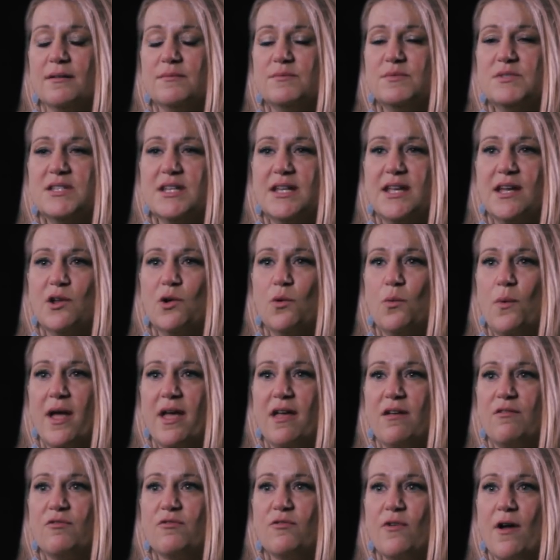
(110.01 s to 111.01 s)
to get
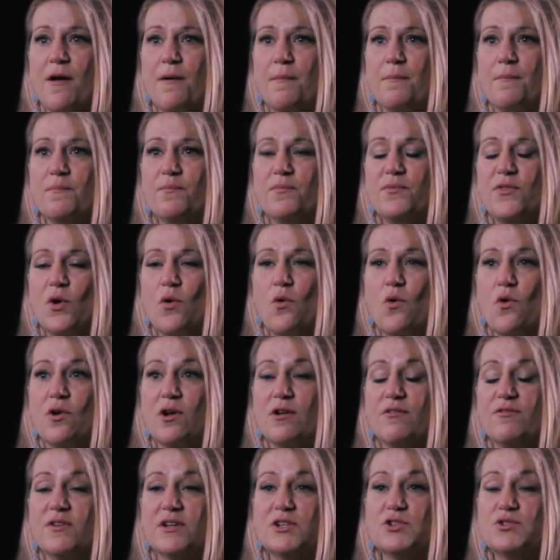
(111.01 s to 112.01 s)
away from the
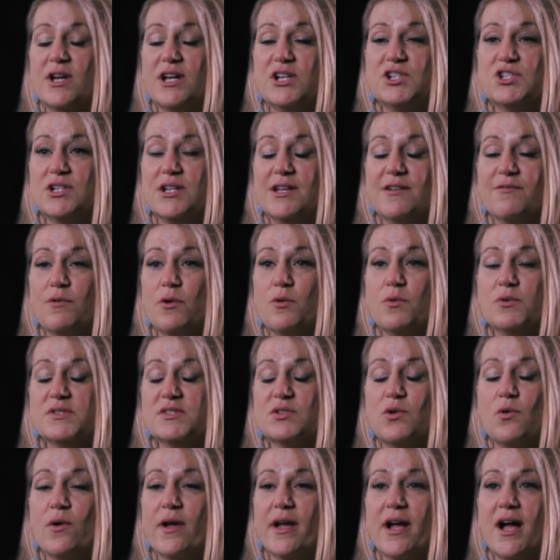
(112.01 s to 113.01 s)
horrific tragedy of what
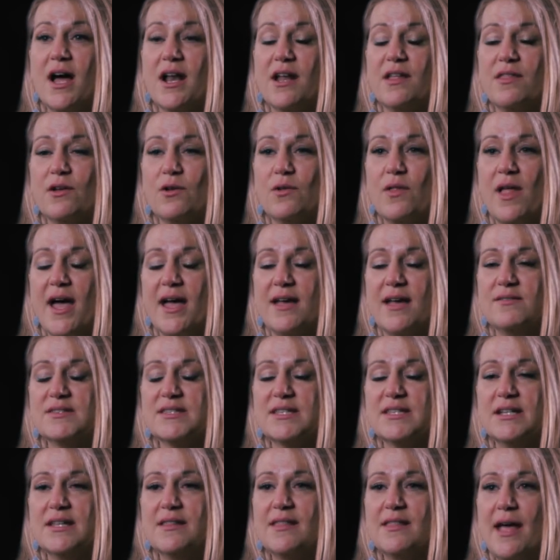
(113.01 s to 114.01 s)
was going on in their
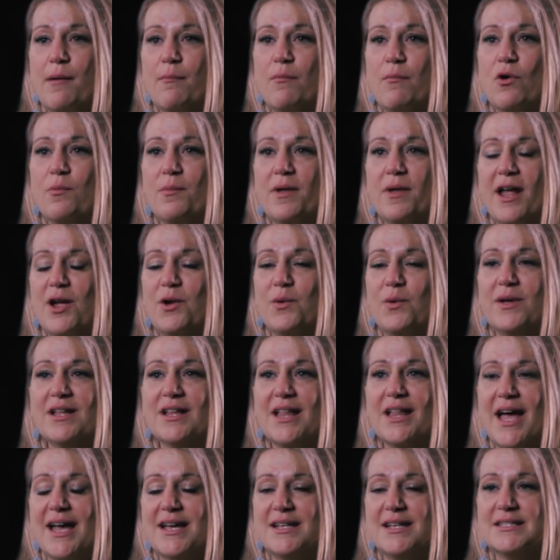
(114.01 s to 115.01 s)
lives. And in that moment, I
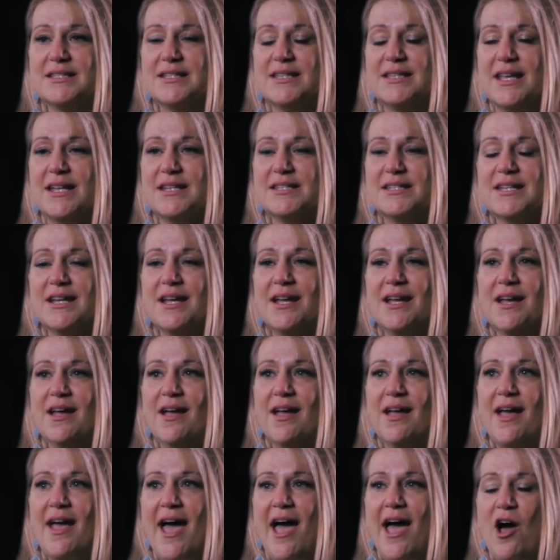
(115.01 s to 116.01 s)
realized that
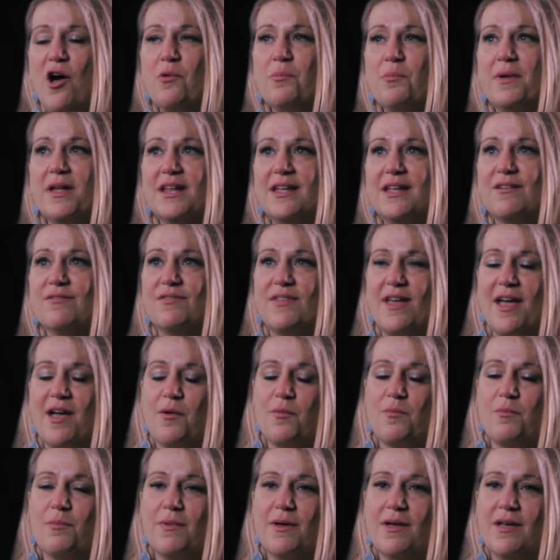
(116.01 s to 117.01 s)
how many of
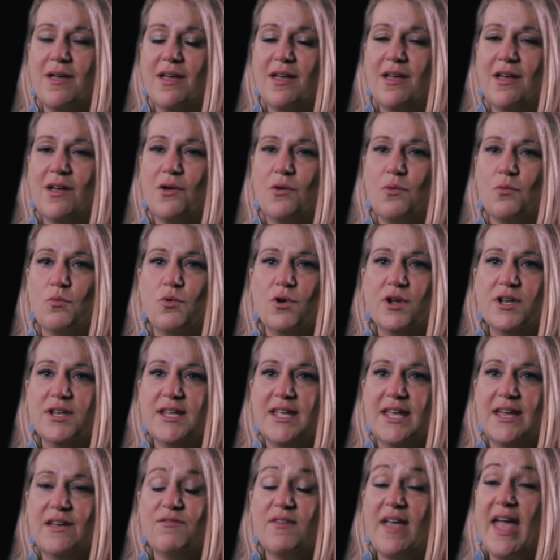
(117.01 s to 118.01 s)
them
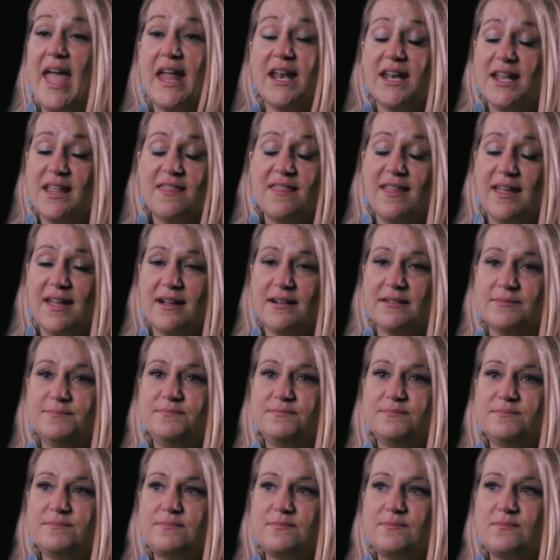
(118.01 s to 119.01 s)
would give anything
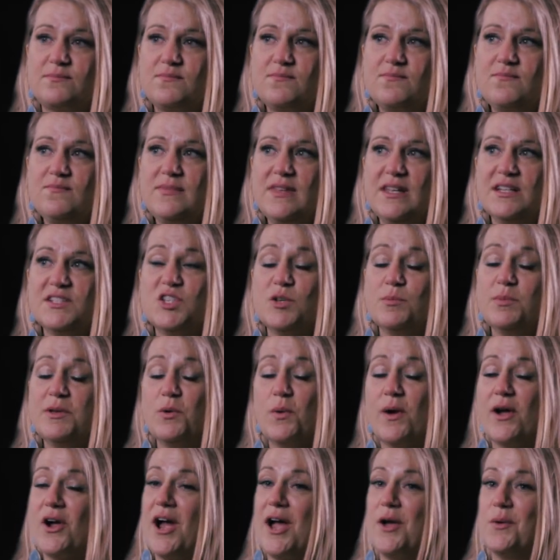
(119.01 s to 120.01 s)
to be
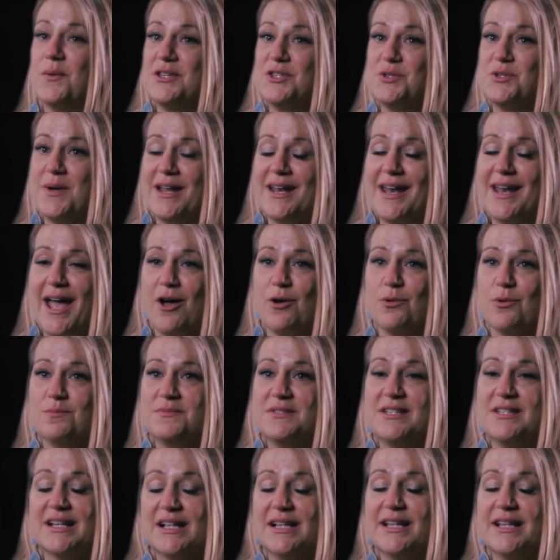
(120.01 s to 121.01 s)
where I was right now,
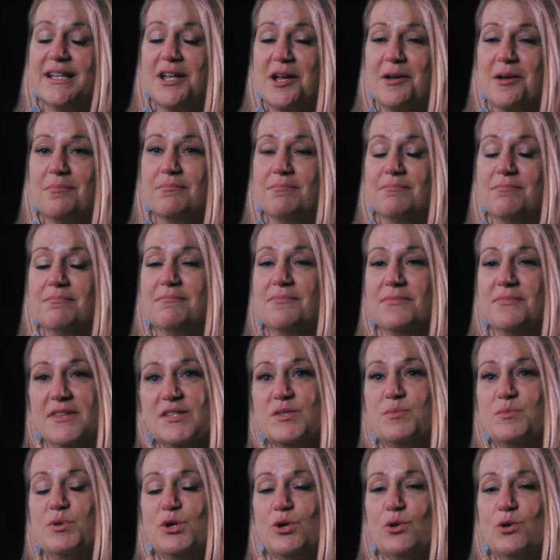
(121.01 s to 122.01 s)
to clean up
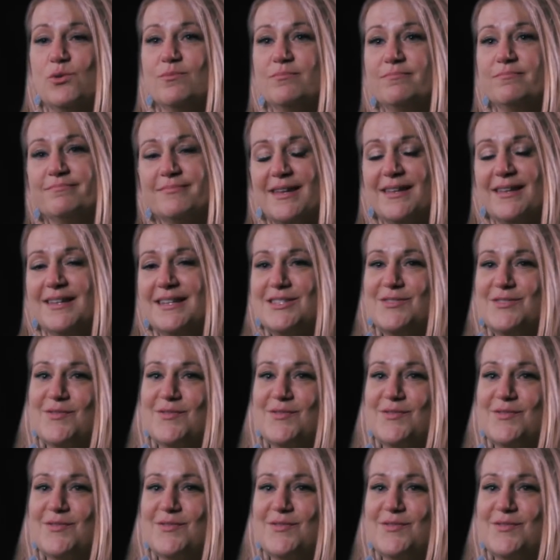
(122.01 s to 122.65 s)
this poo and this